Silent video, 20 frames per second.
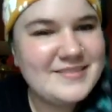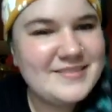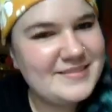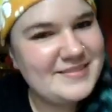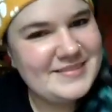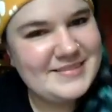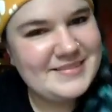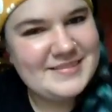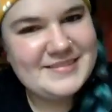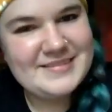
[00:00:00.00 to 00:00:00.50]

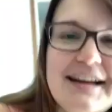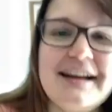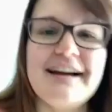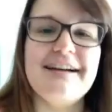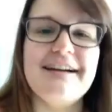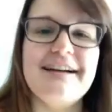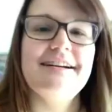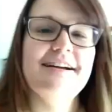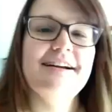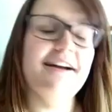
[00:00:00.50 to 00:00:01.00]
Yeah.
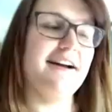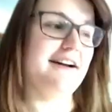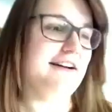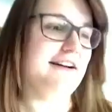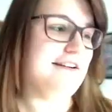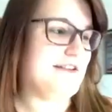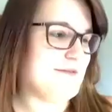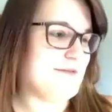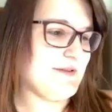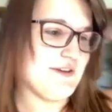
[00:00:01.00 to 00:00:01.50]

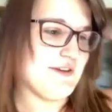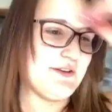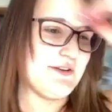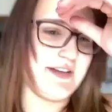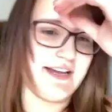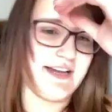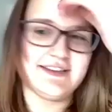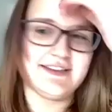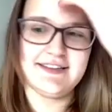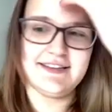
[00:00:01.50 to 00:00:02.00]
Um,
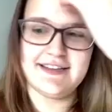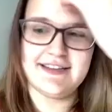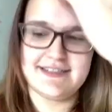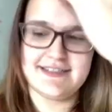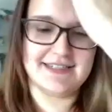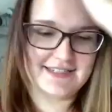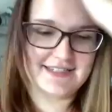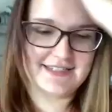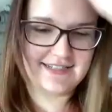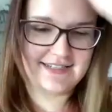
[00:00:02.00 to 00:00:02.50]
okay, let's
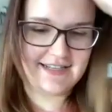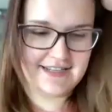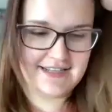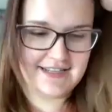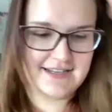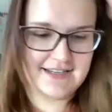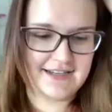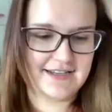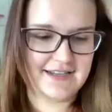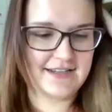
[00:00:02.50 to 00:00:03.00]

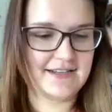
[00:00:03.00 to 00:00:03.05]
see.